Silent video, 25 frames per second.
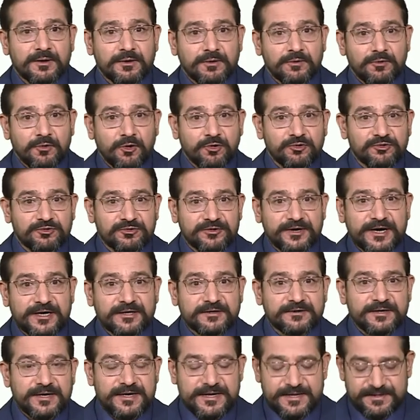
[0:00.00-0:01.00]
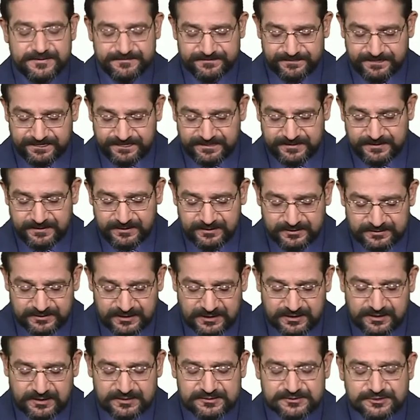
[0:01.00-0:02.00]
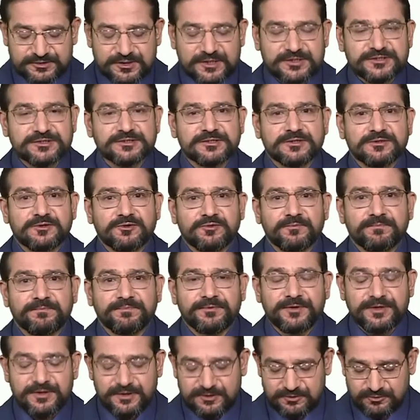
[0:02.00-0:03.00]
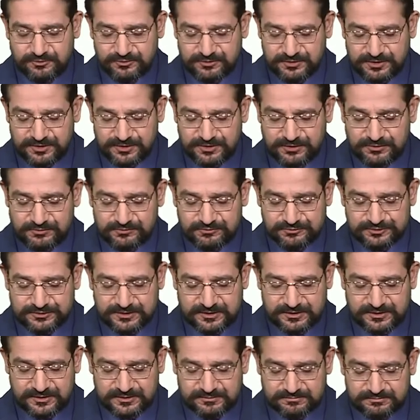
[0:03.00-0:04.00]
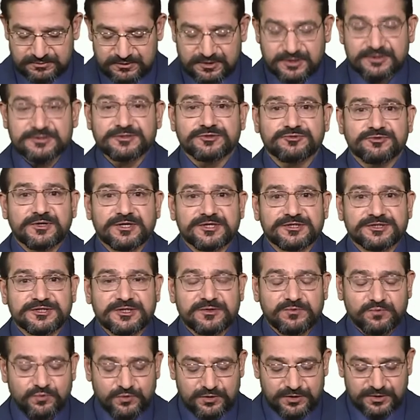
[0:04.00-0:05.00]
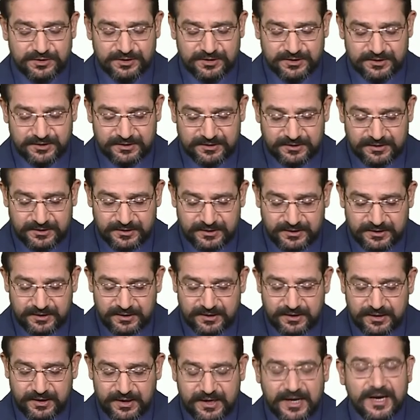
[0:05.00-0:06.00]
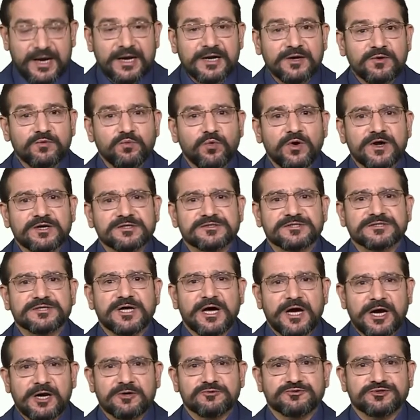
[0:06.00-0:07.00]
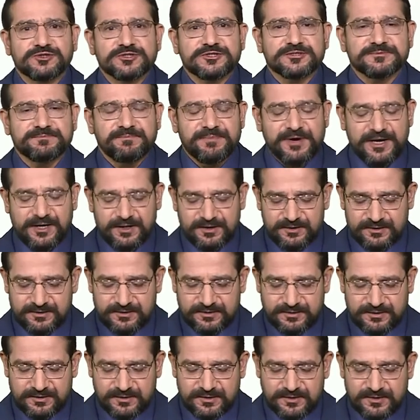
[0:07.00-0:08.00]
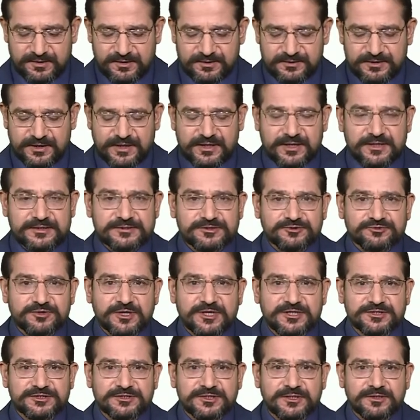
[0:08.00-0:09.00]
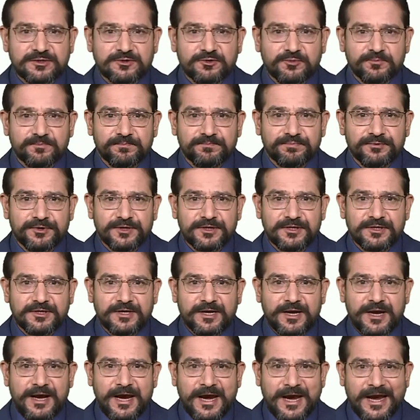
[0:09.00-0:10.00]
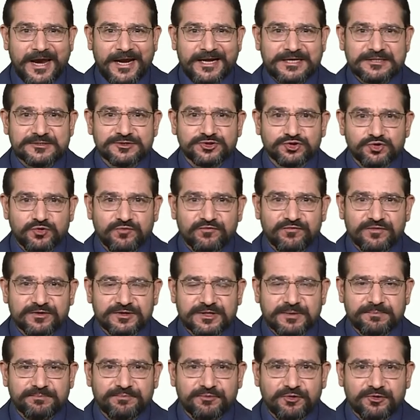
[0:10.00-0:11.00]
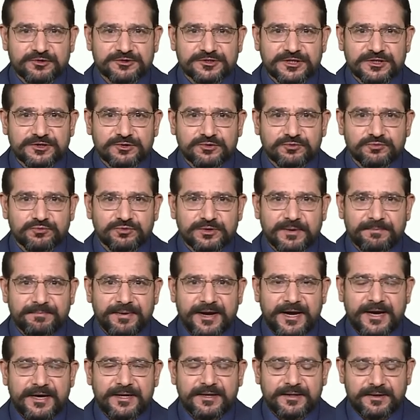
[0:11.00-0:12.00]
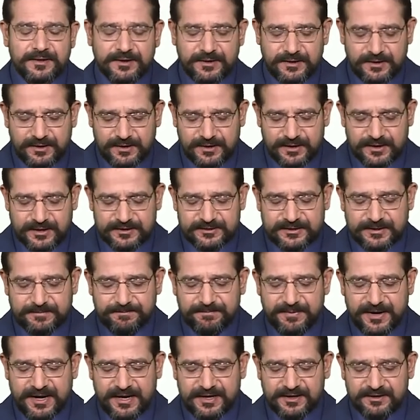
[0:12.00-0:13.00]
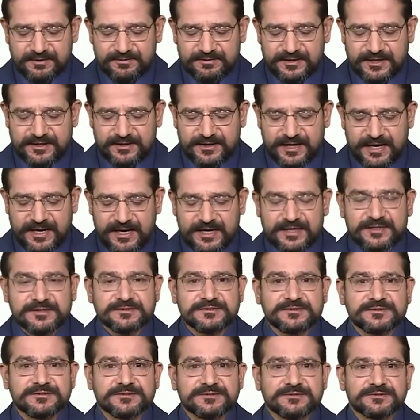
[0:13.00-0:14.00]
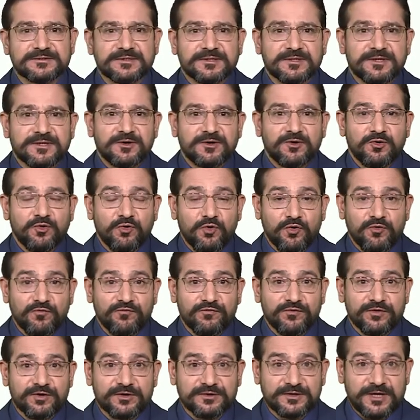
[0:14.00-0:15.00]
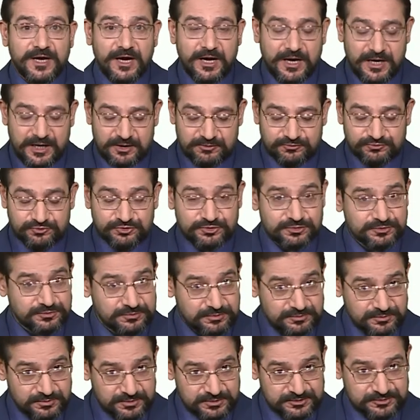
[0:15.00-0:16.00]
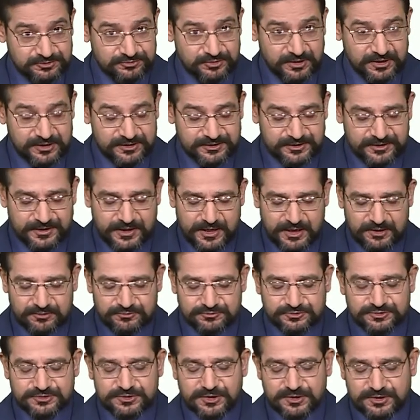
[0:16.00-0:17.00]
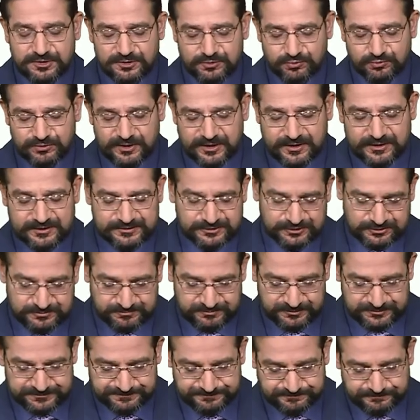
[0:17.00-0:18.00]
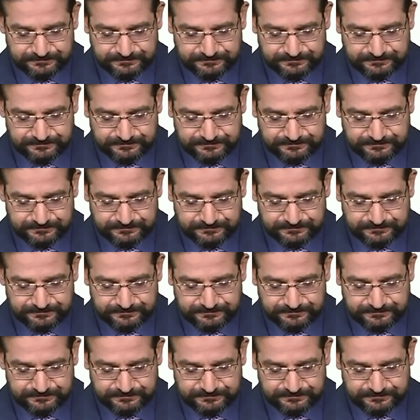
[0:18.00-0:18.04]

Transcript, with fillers: Concurrently, the construction company continues the construction work and once the house is built, the construction company hands over the project to the bank and the bank then hands over the house, constructed house, to the customer.